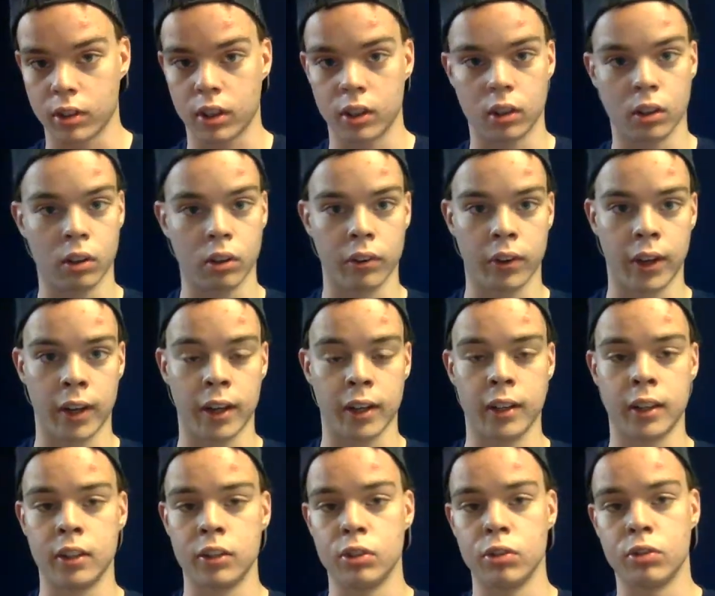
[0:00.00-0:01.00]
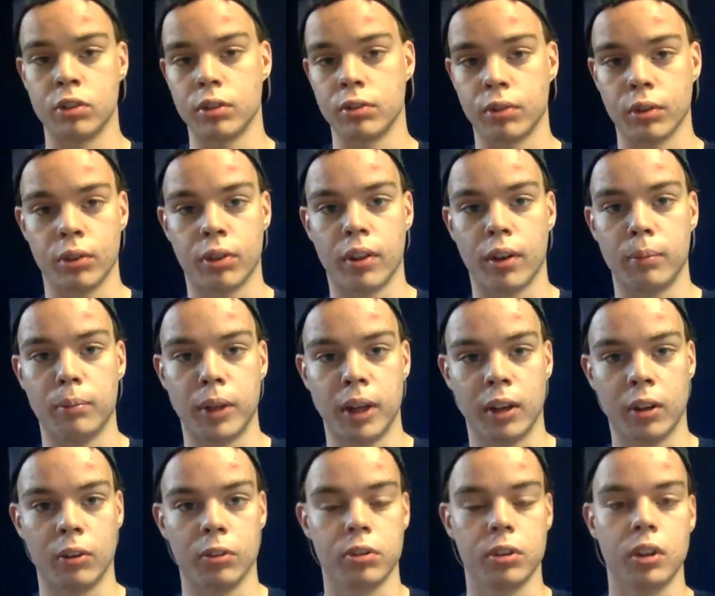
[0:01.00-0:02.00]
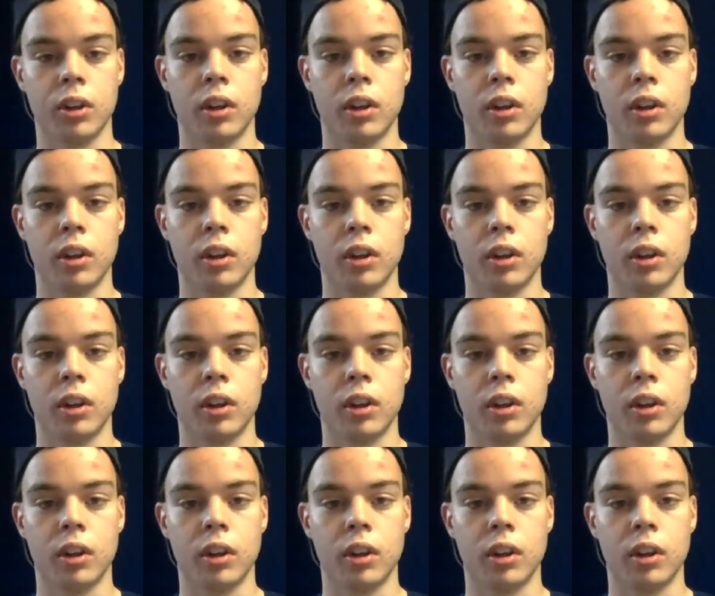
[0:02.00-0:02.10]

and all that and use it for thumbnails.